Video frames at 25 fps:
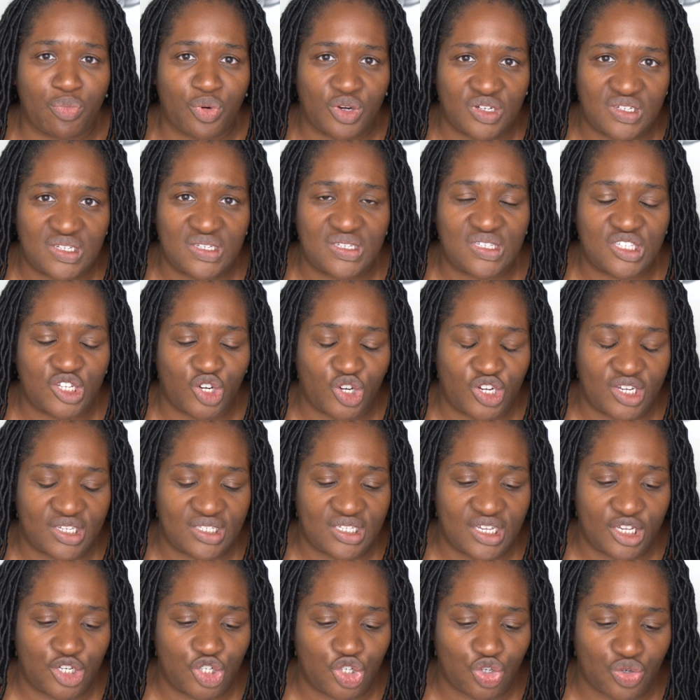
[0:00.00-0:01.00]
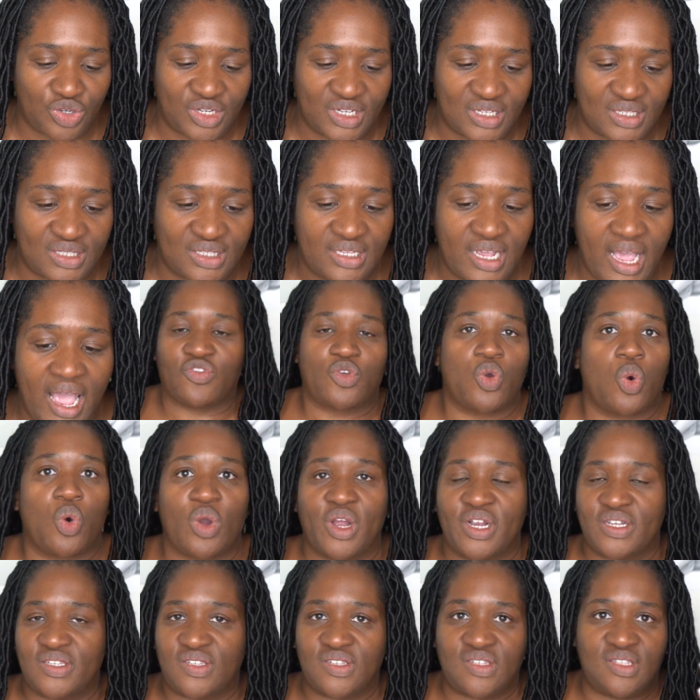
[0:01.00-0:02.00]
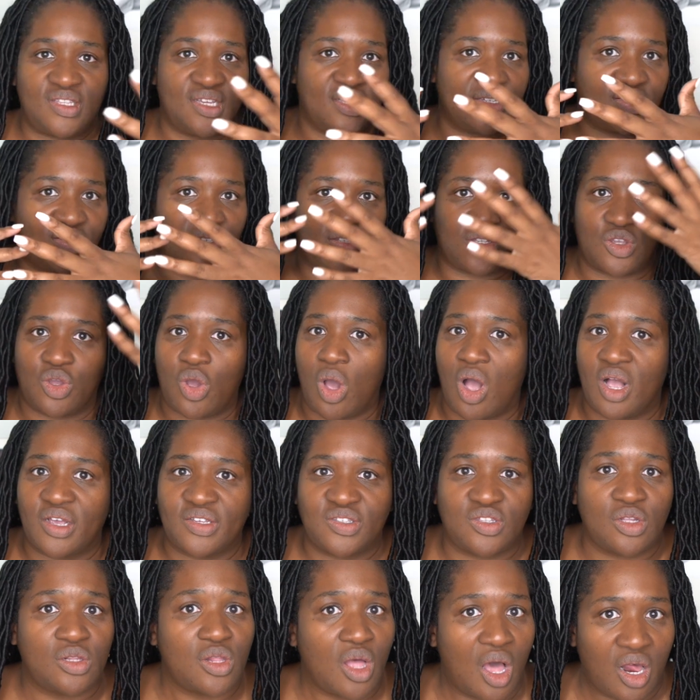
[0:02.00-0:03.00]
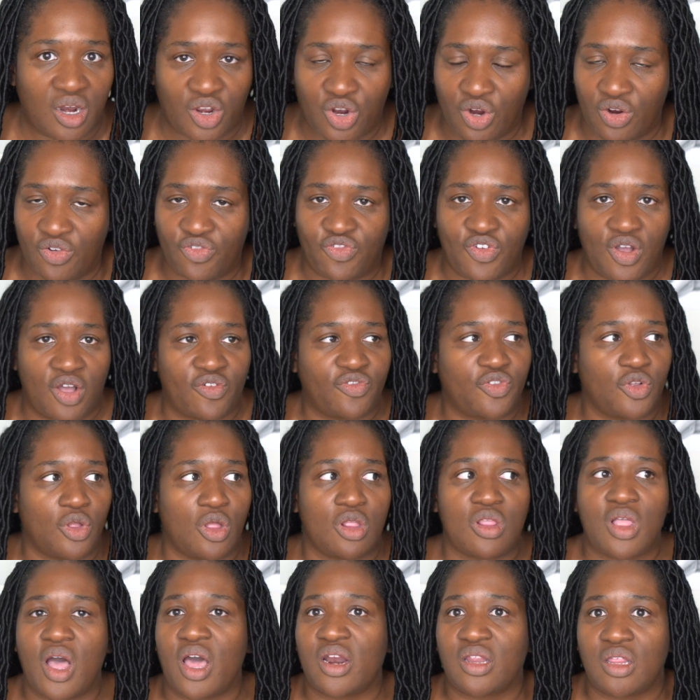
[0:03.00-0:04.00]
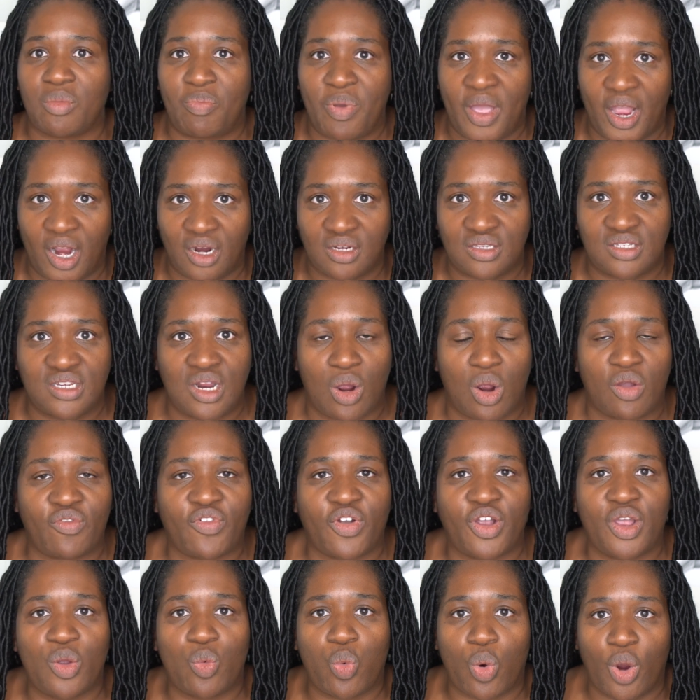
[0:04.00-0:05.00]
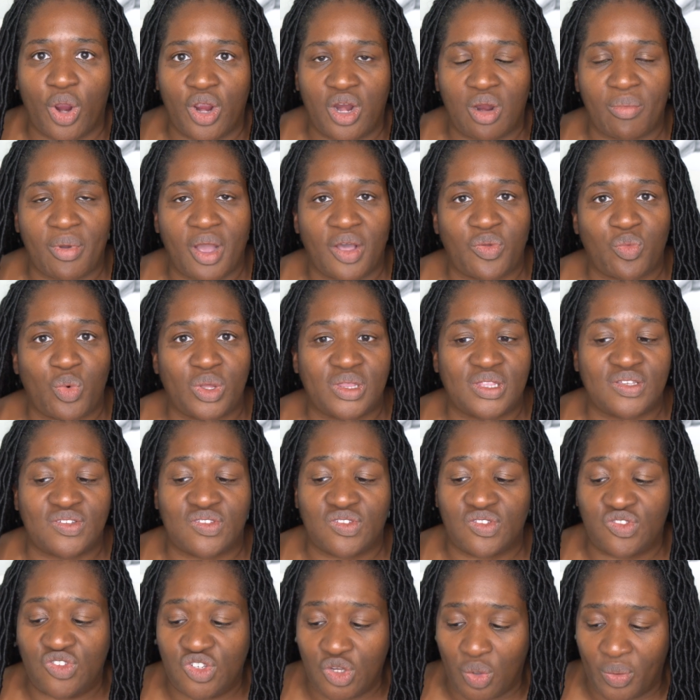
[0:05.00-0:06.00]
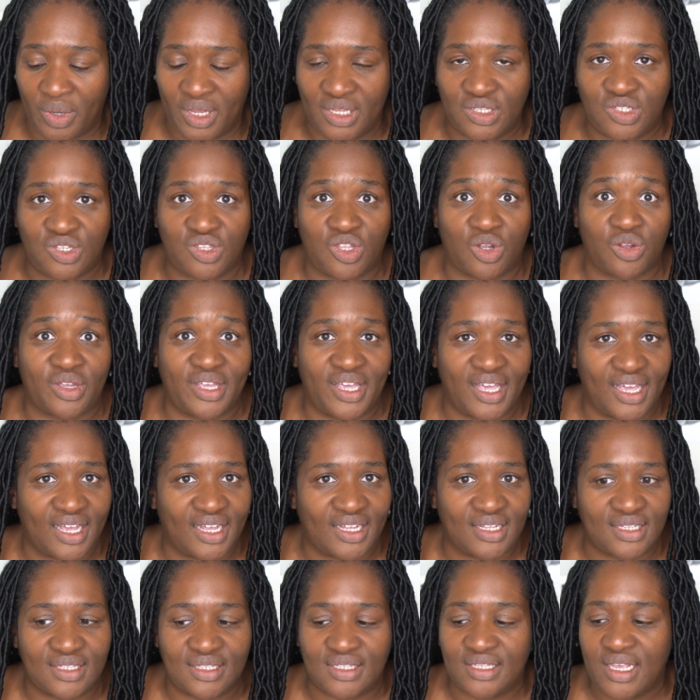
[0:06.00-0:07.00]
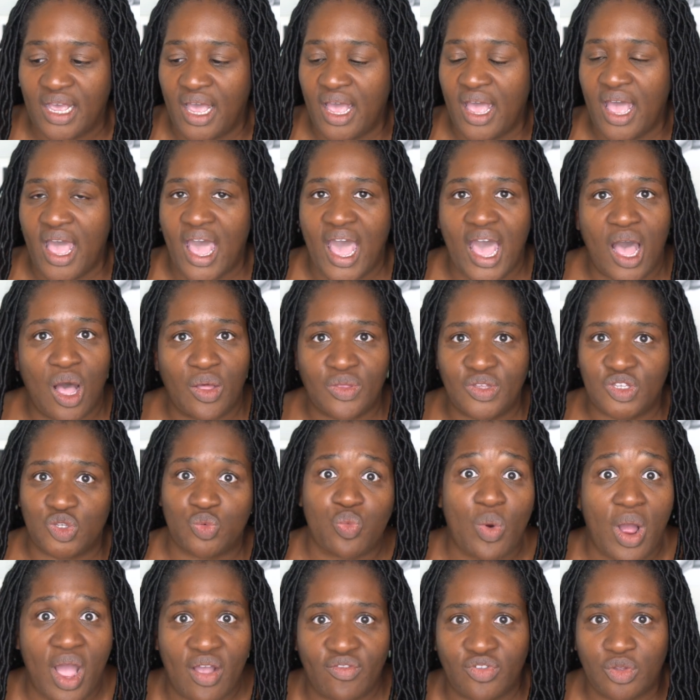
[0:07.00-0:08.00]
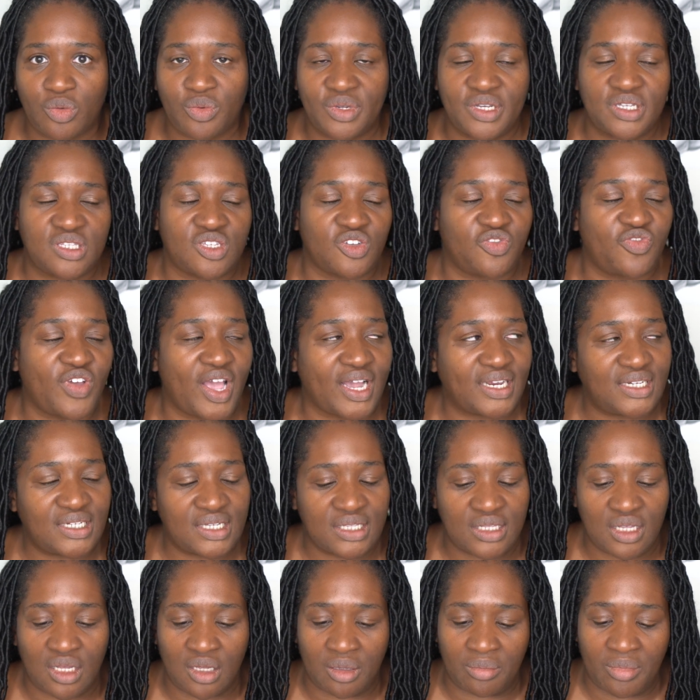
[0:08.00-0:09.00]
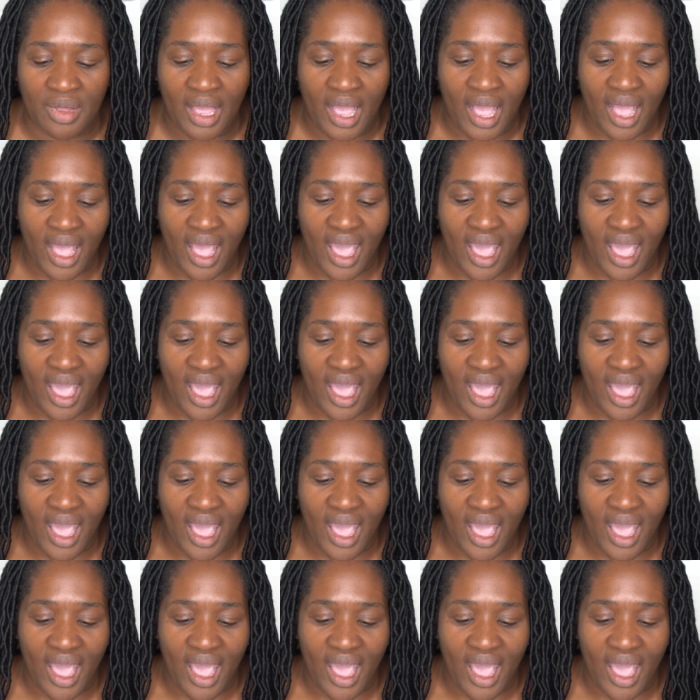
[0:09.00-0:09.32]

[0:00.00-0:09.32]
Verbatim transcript: pretty serious injuries. Of course, this caused a lot of kerfuffle. A lot of the parents now are very worried about what this is doing to their kids, how this rivalry is affecting them.